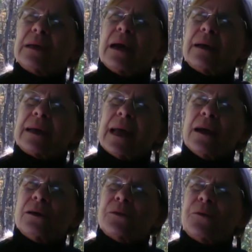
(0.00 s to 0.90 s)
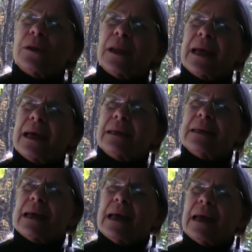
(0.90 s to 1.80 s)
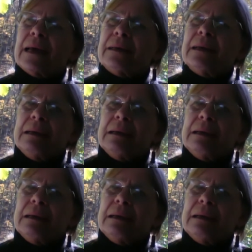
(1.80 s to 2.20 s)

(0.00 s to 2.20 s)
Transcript: cares for land and